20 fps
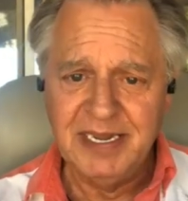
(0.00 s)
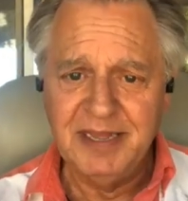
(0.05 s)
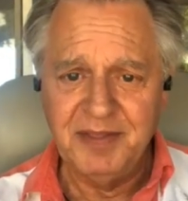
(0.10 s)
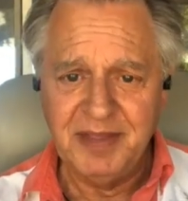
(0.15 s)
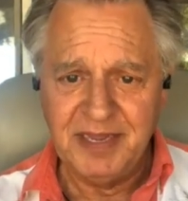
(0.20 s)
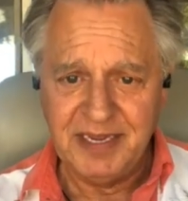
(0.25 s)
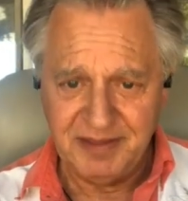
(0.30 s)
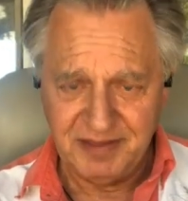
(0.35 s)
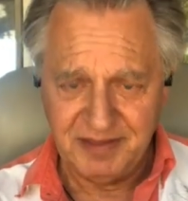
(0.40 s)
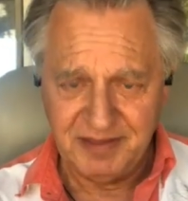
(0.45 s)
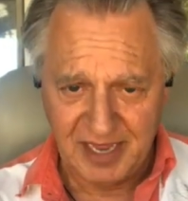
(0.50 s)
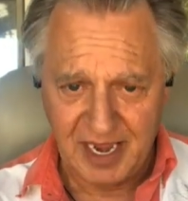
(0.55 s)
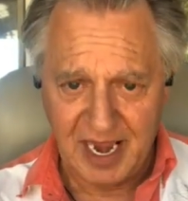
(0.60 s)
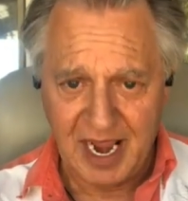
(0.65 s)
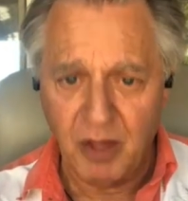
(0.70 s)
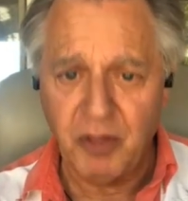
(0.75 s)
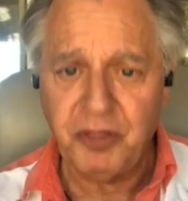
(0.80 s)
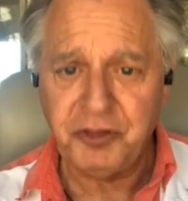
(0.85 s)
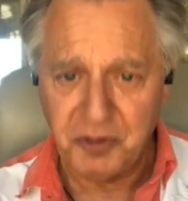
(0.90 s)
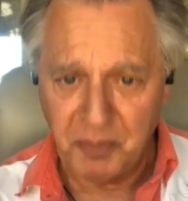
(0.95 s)
the
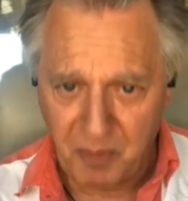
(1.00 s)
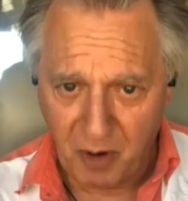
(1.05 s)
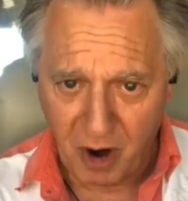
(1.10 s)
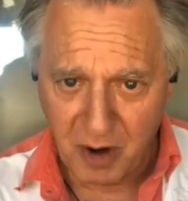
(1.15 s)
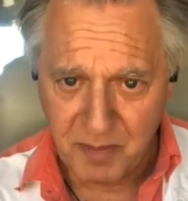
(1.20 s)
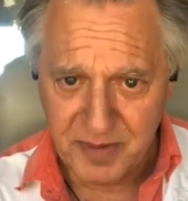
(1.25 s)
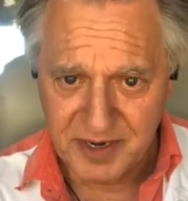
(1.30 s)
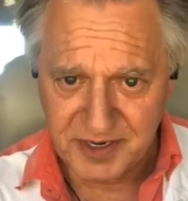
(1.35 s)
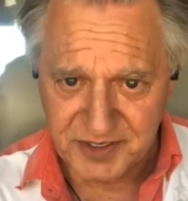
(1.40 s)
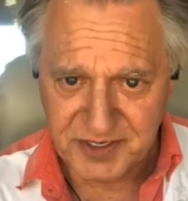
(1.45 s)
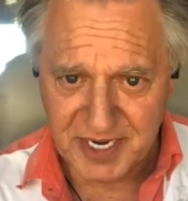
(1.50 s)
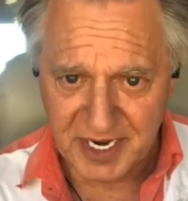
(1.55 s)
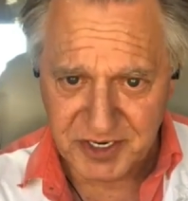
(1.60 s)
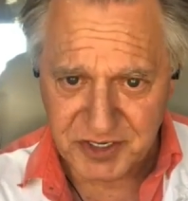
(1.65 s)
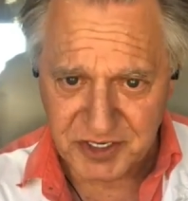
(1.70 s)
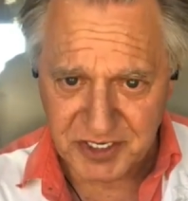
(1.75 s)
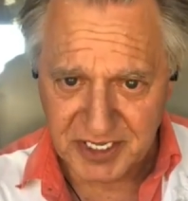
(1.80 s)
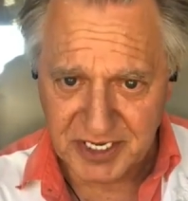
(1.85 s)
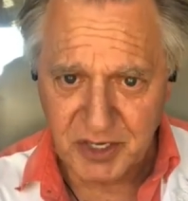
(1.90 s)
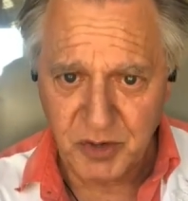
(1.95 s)
health department,
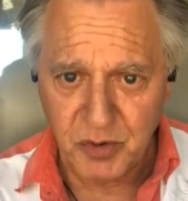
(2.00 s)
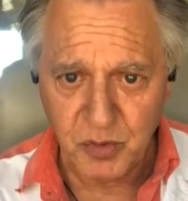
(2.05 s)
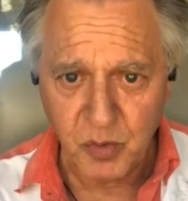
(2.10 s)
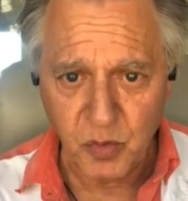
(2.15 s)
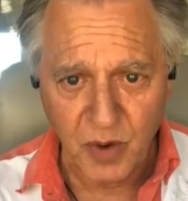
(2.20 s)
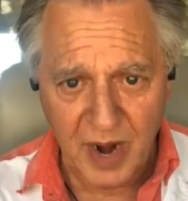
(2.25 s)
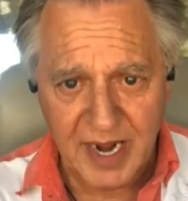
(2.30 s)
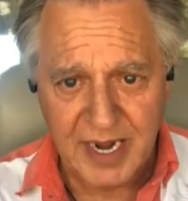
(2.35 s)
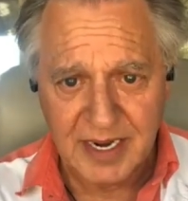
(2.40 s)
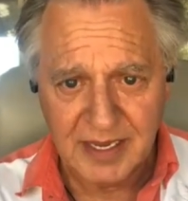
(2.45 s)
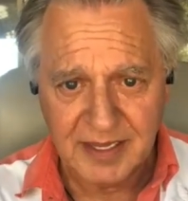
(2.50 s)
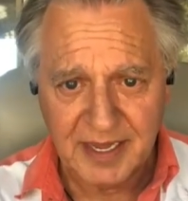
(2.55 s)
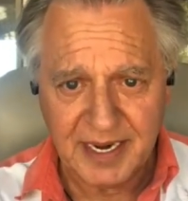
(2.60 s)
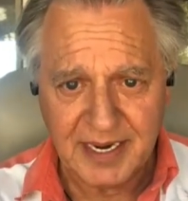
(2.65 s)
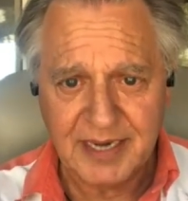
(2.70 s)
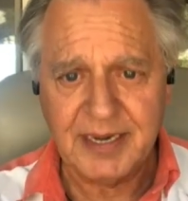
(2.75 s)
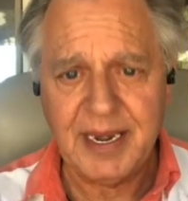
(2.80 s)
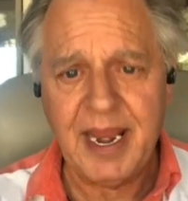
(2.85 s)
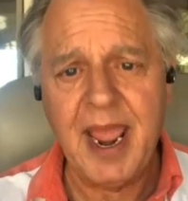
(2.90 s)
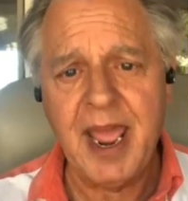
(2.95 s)
essentially, who
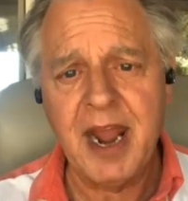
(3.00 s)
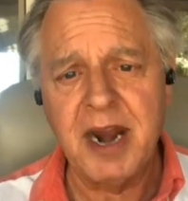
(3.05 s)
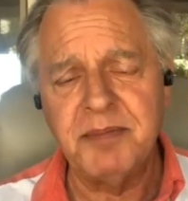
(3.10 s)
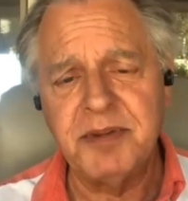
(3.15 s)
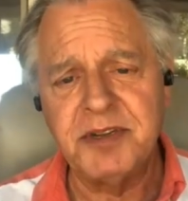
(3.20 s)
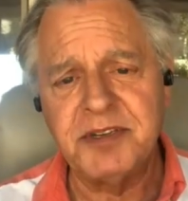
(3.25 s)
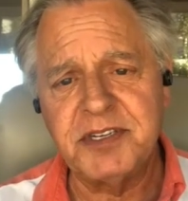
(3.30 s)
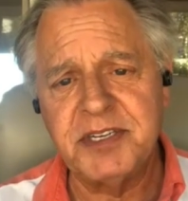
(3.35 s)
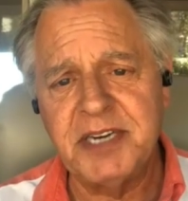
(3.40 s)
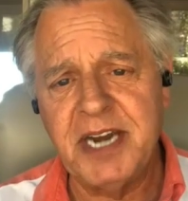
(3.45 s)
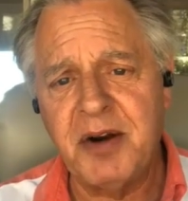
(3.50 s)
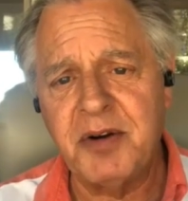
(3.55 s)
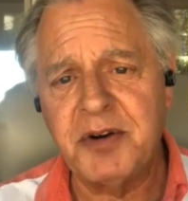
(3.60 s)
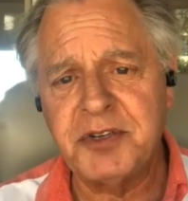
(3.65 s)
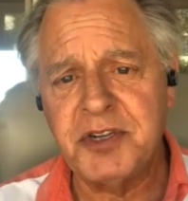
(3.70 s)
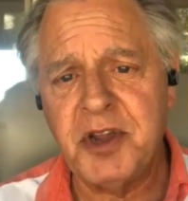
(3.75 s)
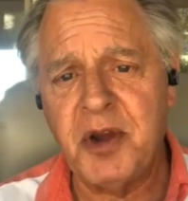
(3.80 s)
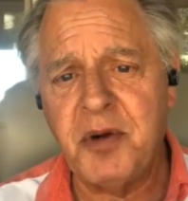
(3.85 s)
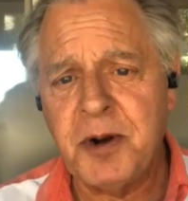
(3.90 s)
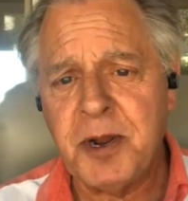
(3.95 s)
regulated cannabis in
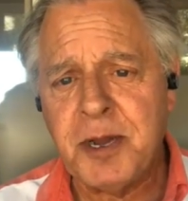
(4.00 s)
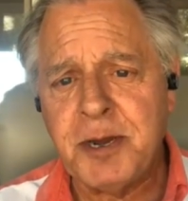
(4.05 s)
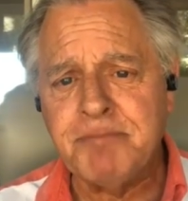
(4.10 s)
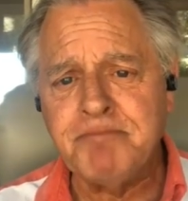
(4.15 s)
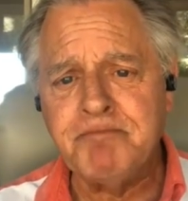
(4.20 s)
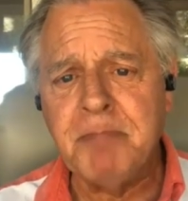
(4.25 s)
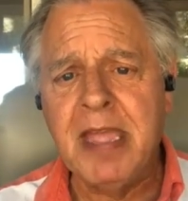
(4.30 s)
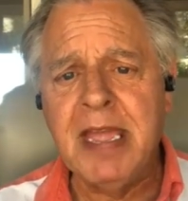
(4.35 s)
Arizona.